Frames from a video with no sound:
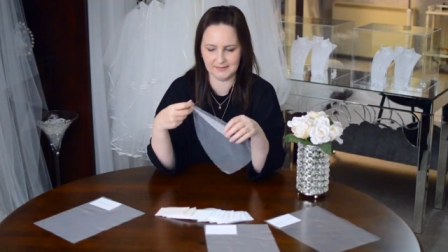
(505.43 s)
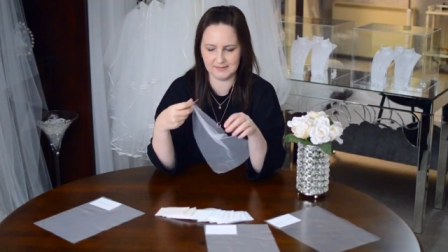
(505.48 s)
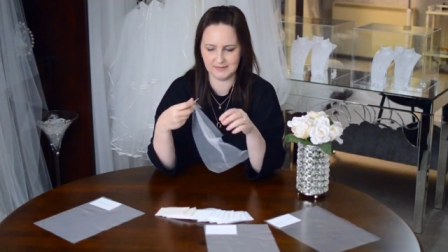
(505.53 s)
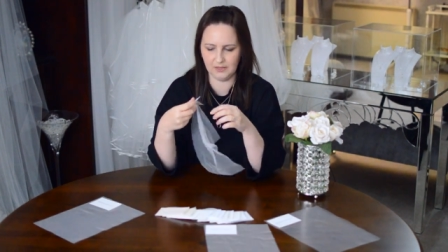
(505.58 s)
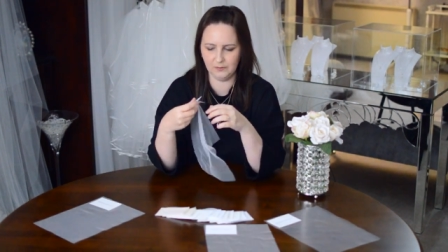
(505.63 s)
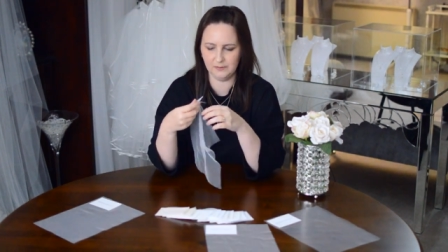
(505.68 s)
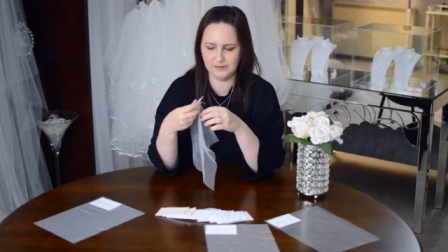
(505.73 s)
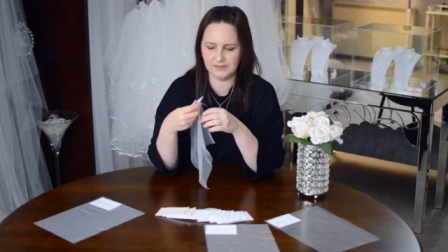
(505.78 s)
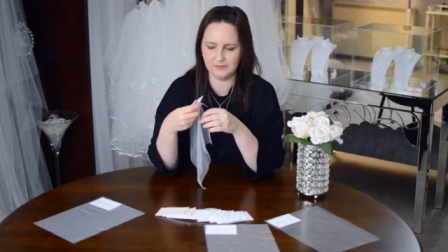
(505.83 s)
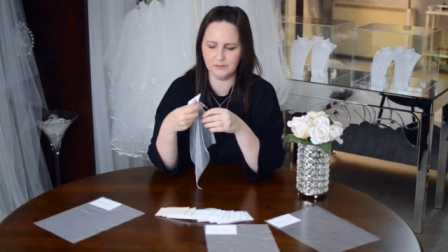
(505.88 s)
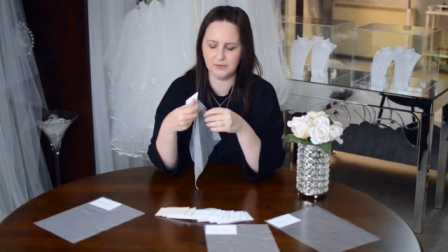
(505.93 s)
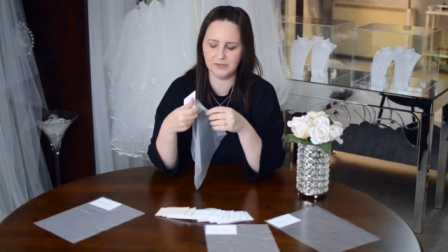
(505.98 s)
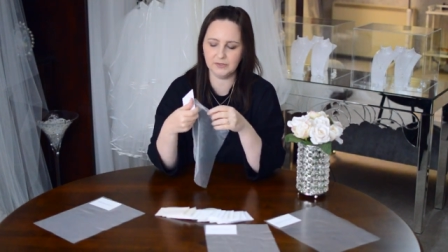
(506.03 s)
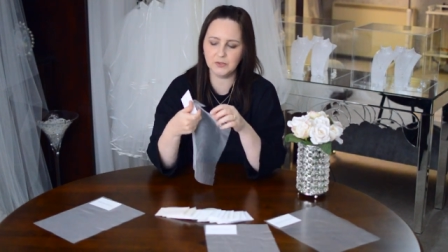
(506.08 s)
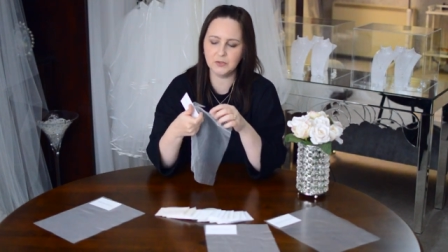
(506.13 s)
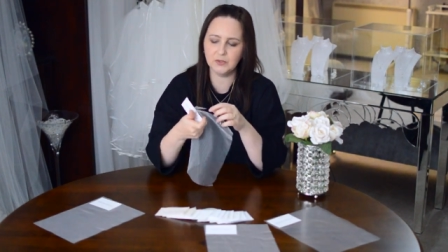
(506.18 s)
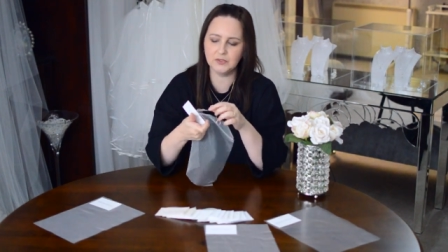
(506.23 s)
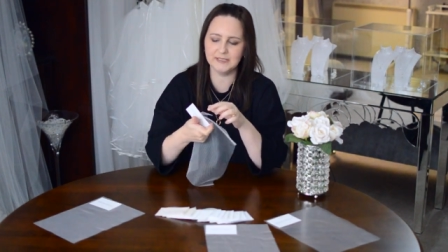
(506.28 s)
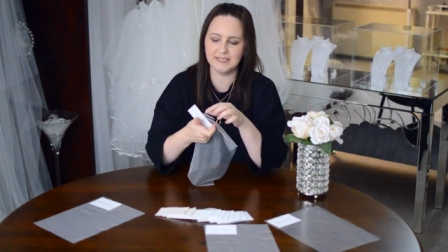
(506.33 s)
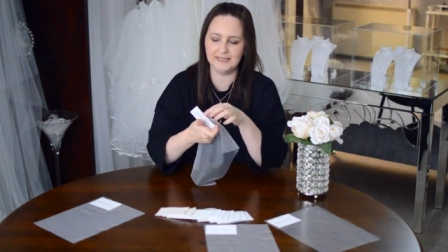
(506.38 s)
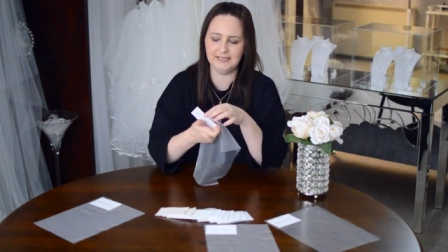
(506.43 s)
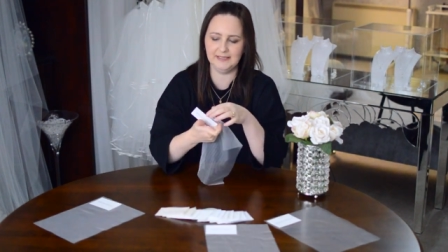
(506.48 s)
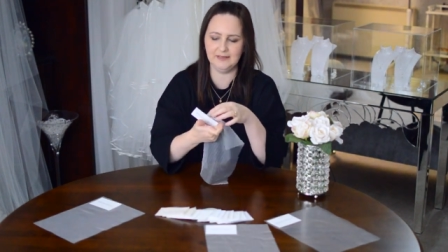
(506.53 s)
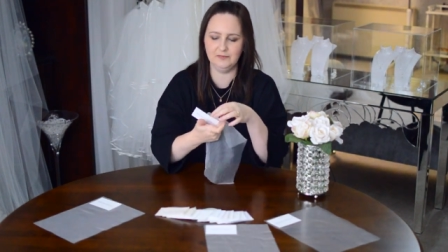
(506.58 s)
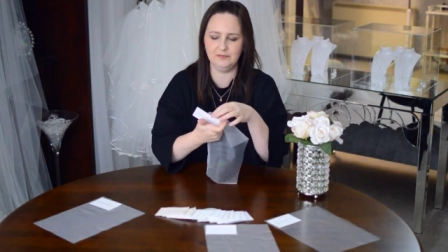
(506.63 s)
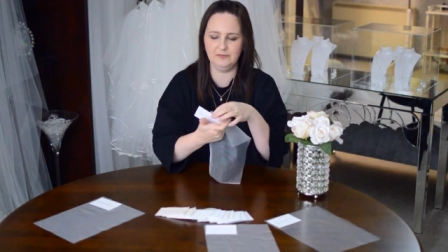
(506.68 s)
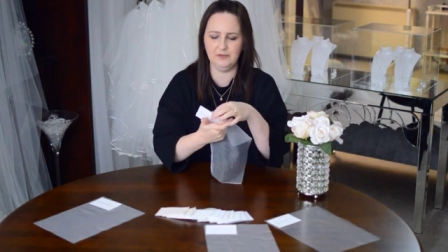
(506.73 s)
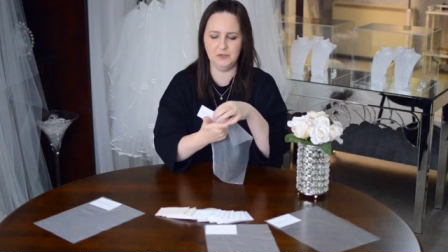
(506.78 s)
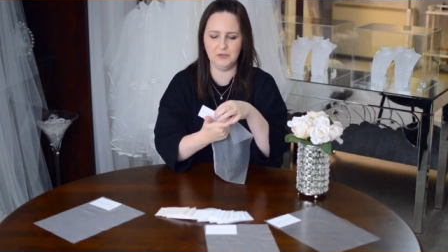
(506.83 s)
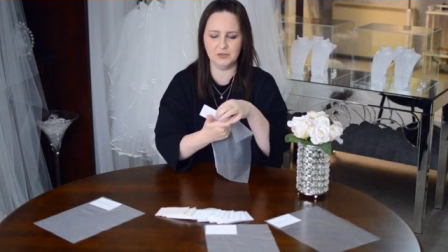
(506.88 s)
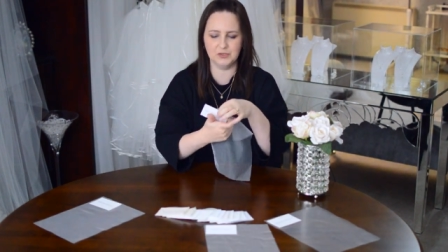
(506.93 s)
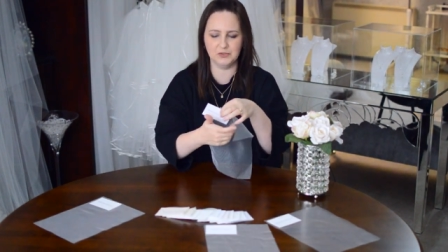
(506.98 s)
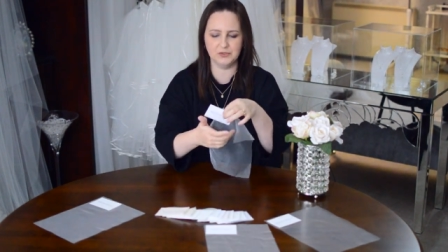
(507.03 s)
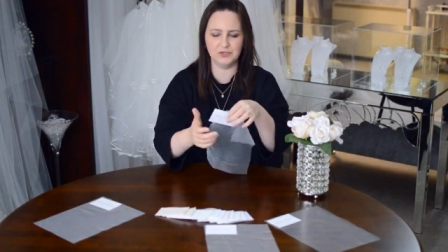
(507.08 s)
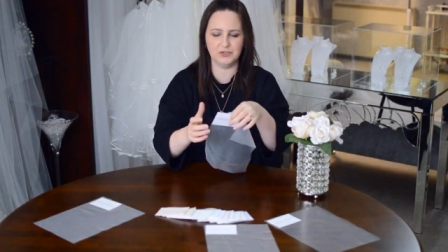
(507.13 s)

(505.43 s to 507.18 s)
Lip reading: so we didn't want to cause any confusion,